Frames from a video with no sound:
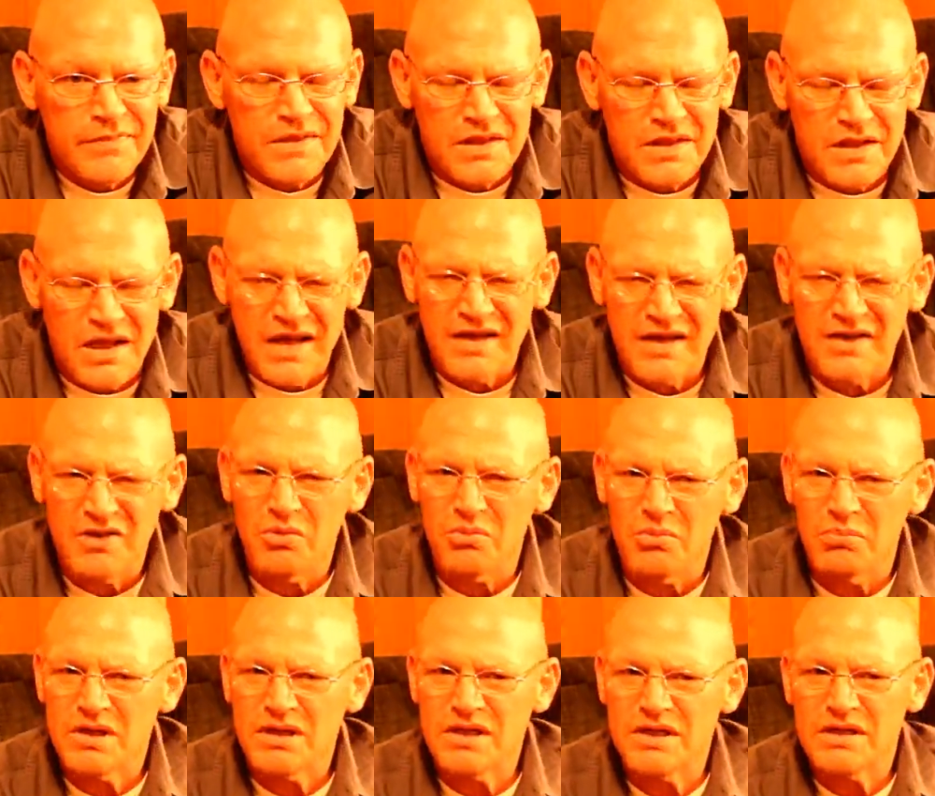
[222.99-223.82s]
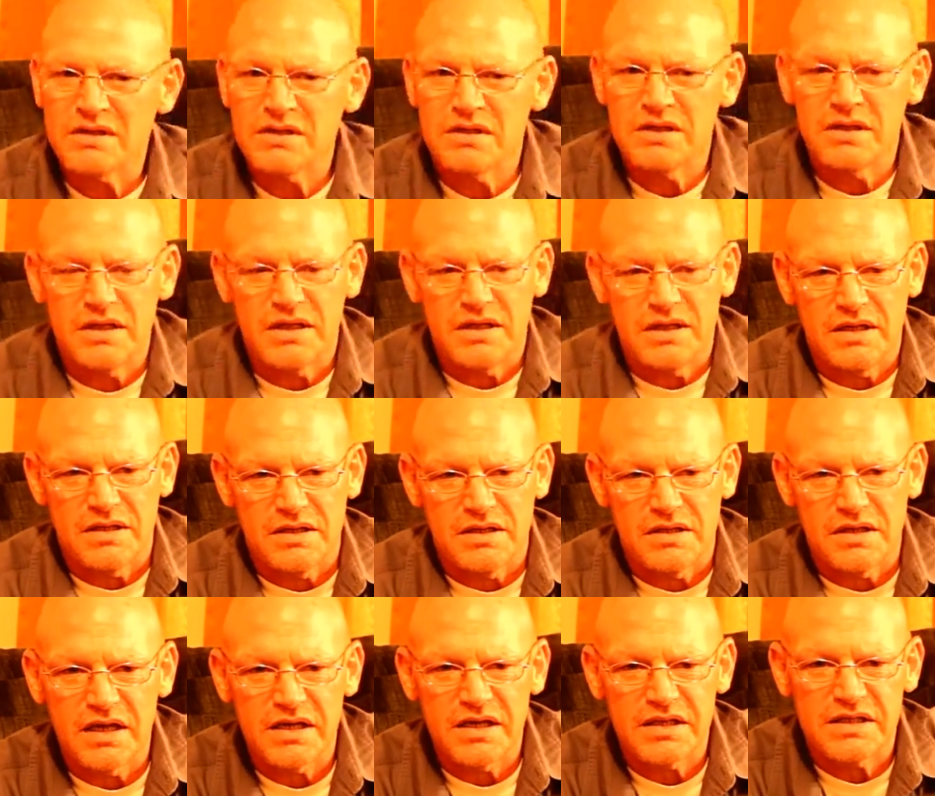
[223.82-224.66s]
I don't mean
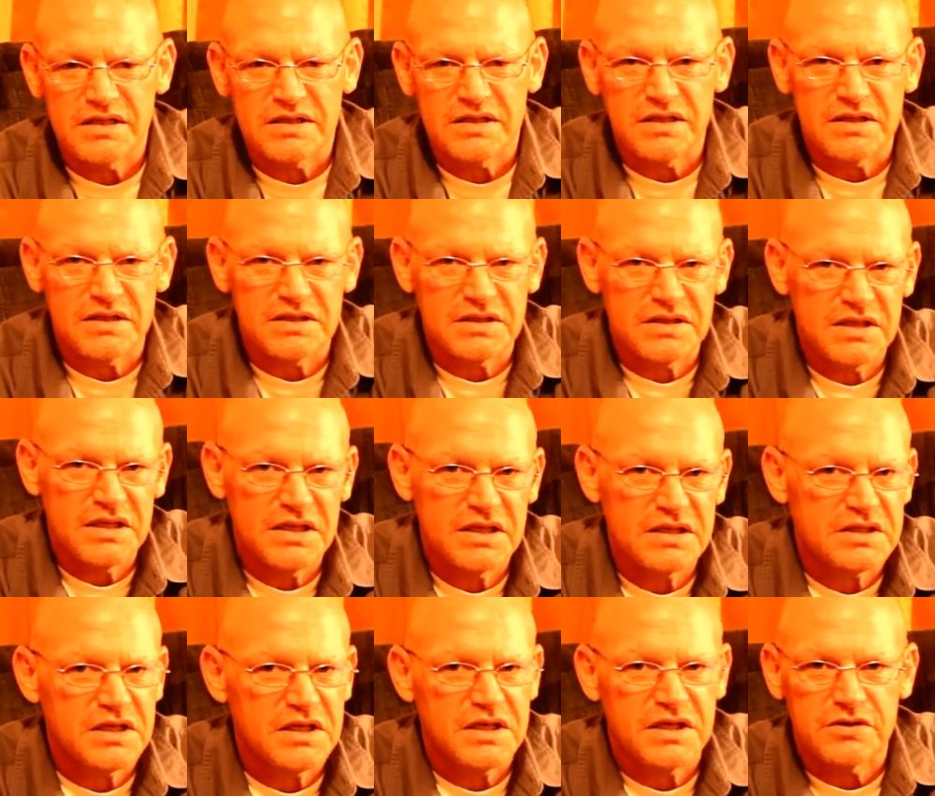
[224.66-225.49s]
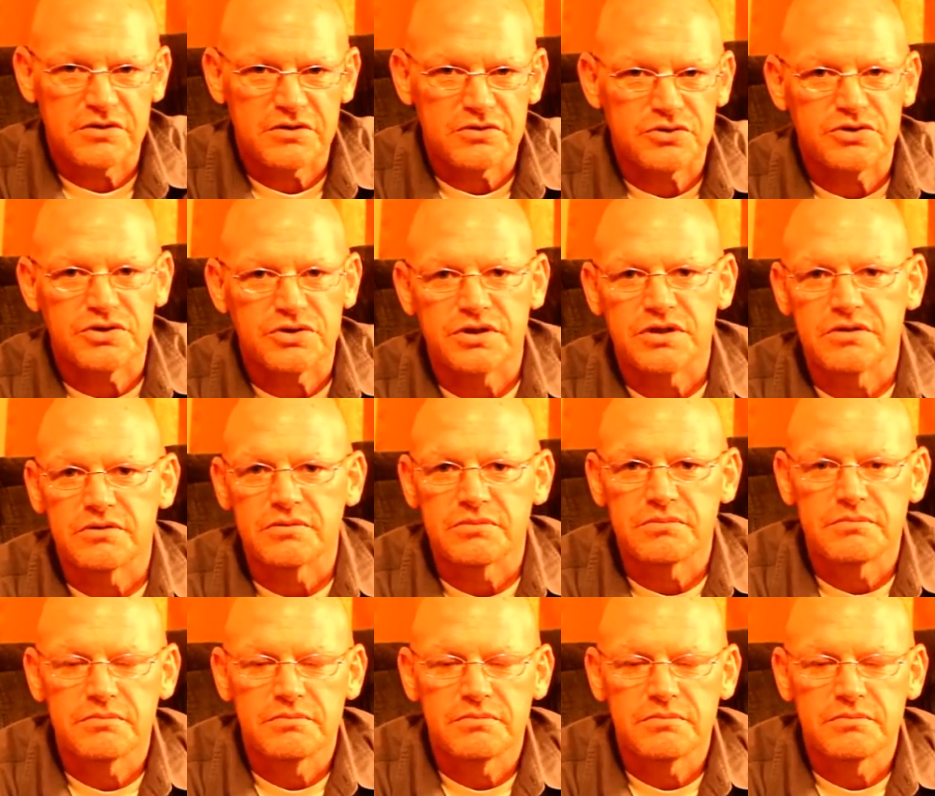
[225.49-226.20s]
like in a dictatorship.